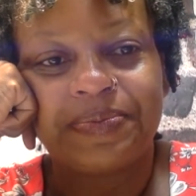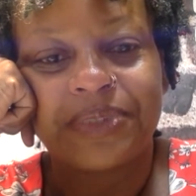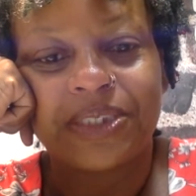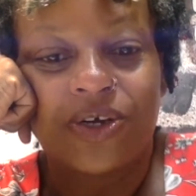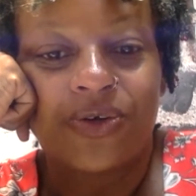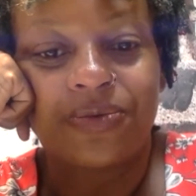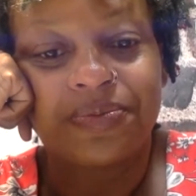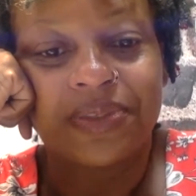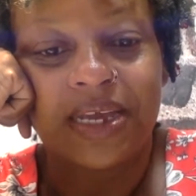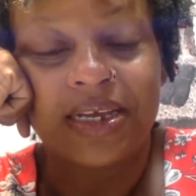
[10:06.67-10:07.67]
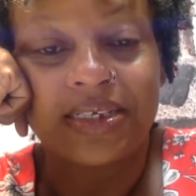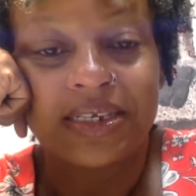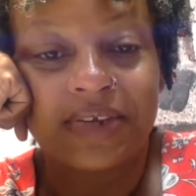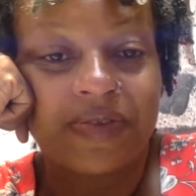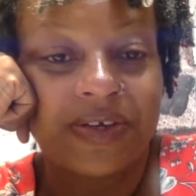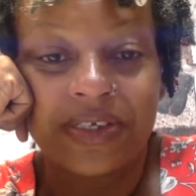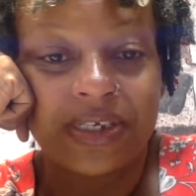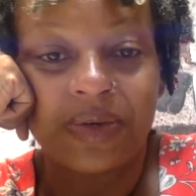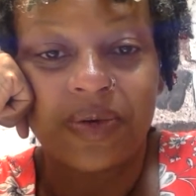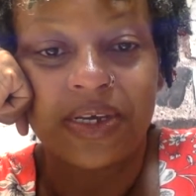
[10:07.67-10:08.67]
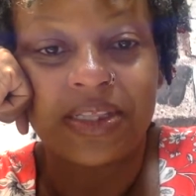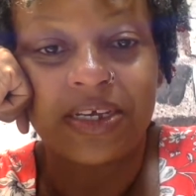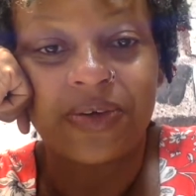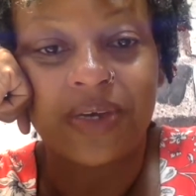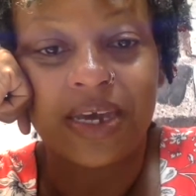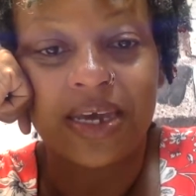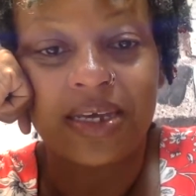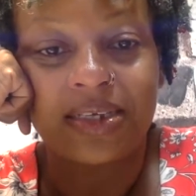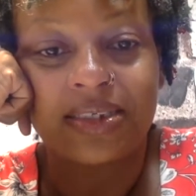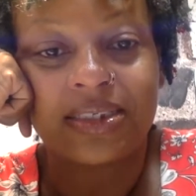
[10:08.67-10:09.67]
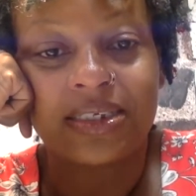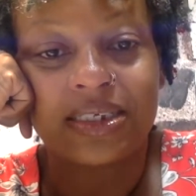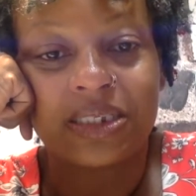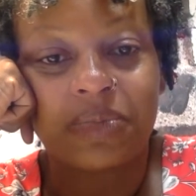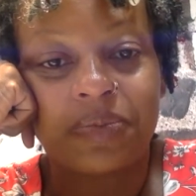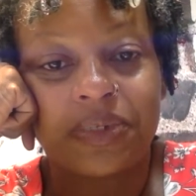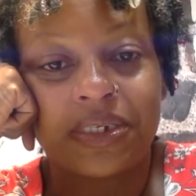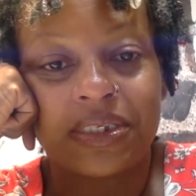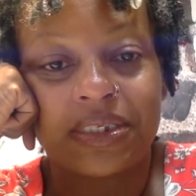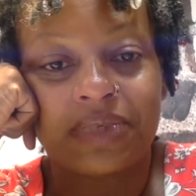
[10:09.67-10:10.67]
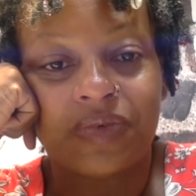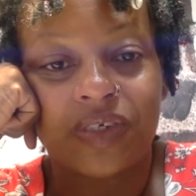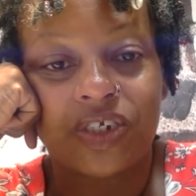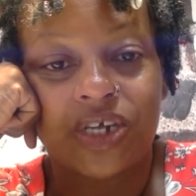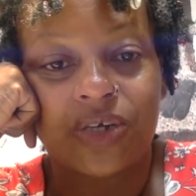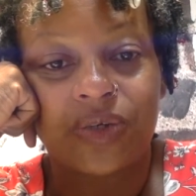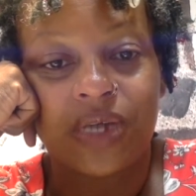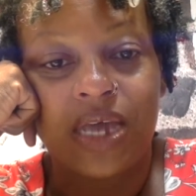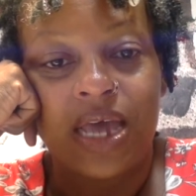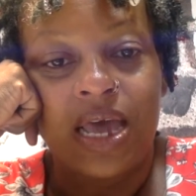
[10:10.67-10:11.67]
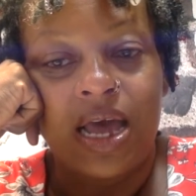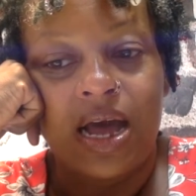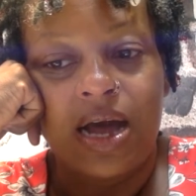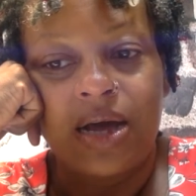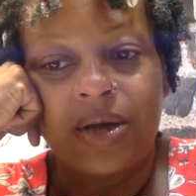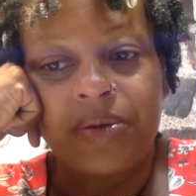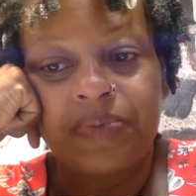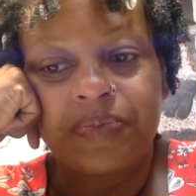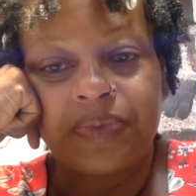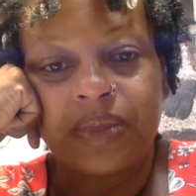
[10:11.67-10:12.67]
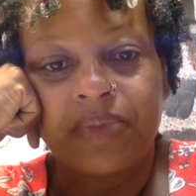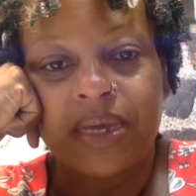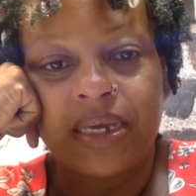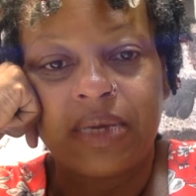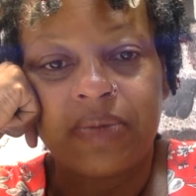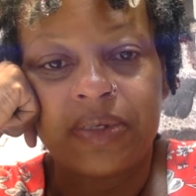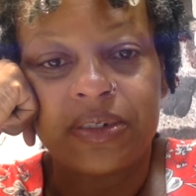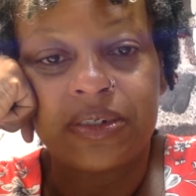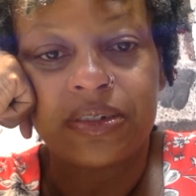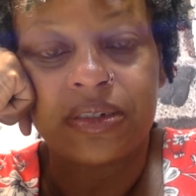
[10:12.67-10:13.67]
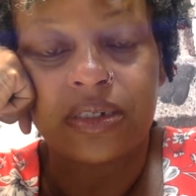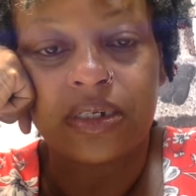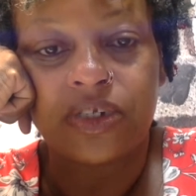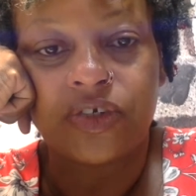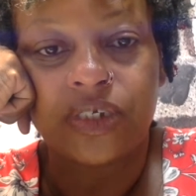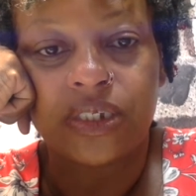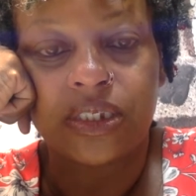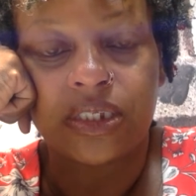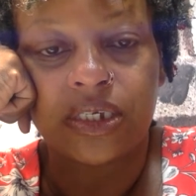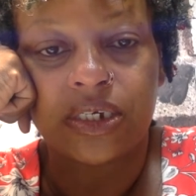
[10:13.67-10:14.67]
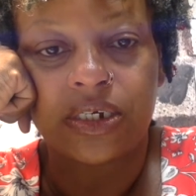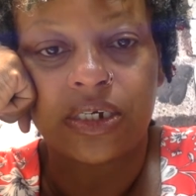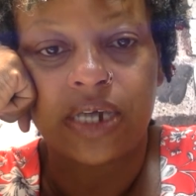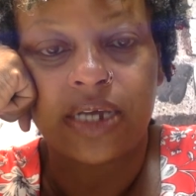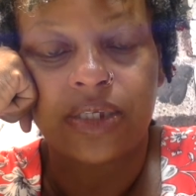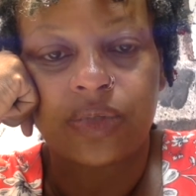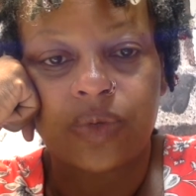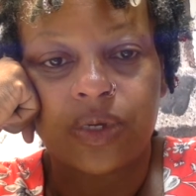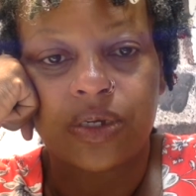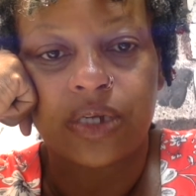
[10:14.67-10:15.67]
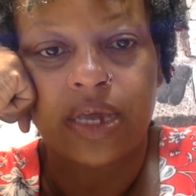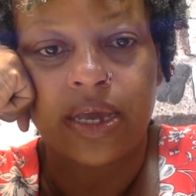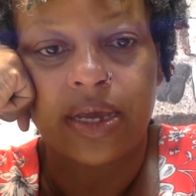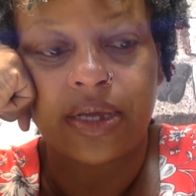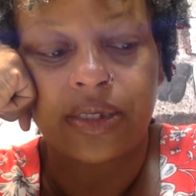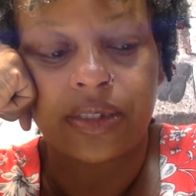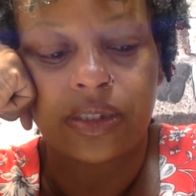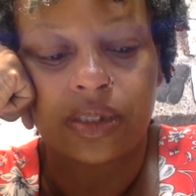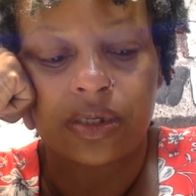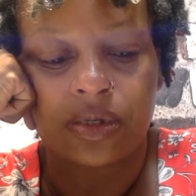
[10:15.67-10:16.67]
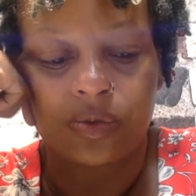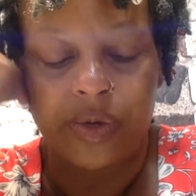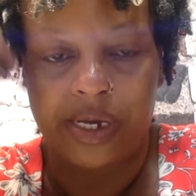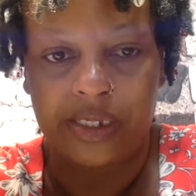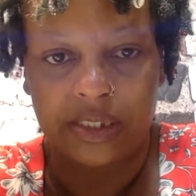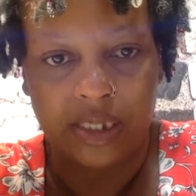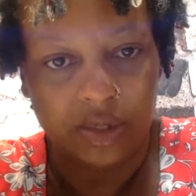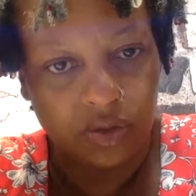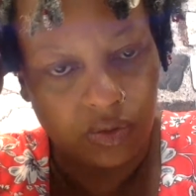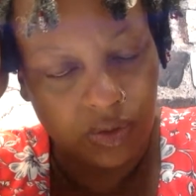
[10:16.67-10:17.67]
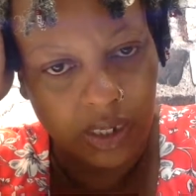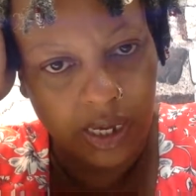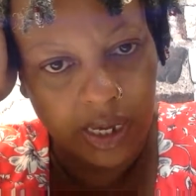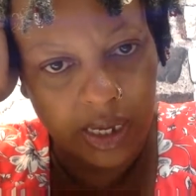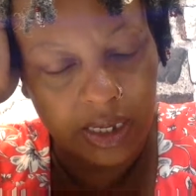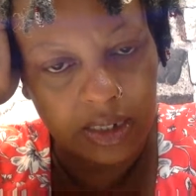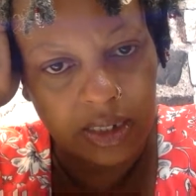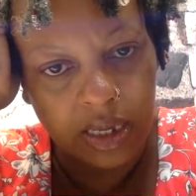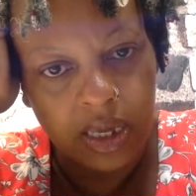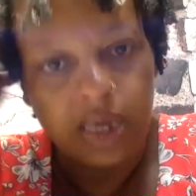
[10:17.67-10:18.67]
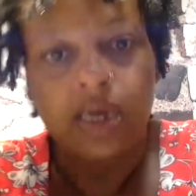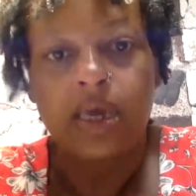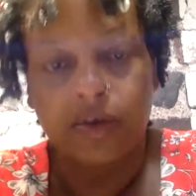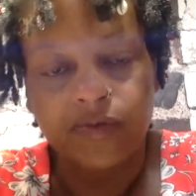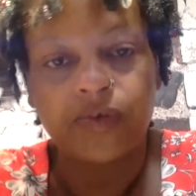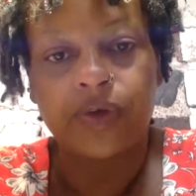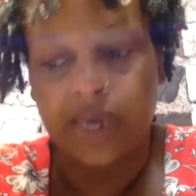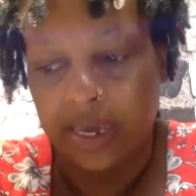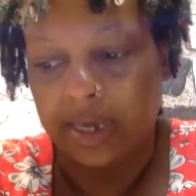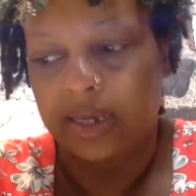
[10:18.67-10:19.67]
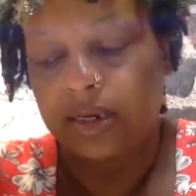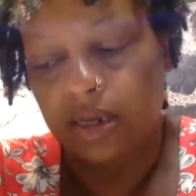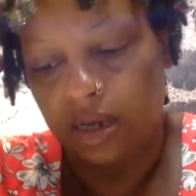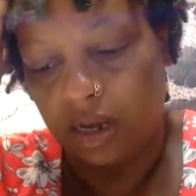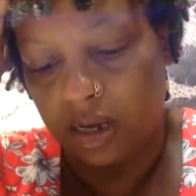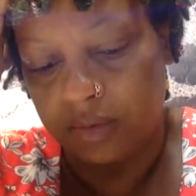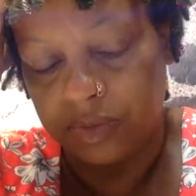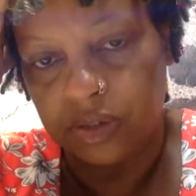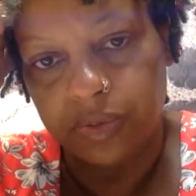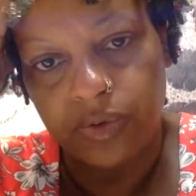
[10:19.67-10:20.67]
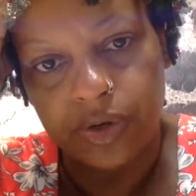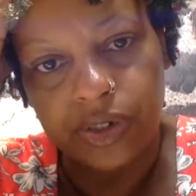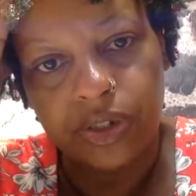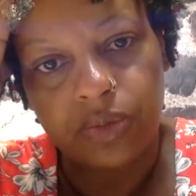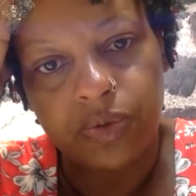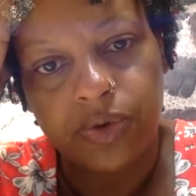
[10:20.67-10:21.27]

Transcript: So, like I said, if there's any way that you can assist, please reach out. My email address is there, as well as the ways that you can, if you can, support us